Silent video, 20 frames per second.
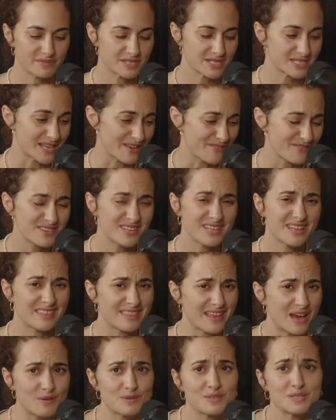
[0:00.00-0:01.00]

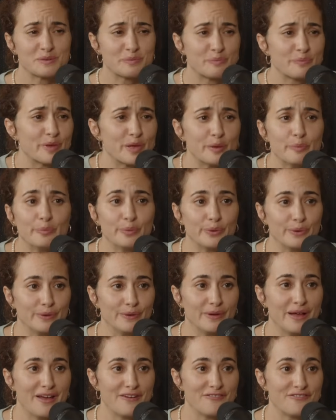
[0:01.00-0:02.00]
70,000 people
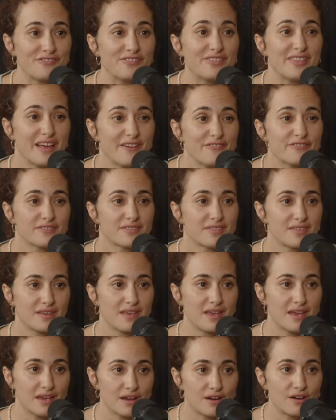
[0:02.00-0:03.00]
have left the
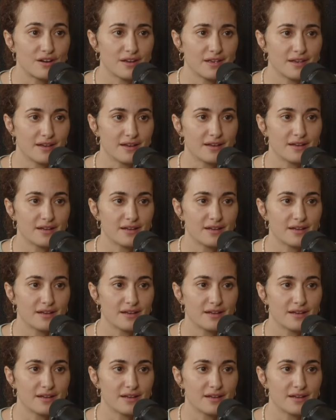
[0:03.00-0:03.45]
area.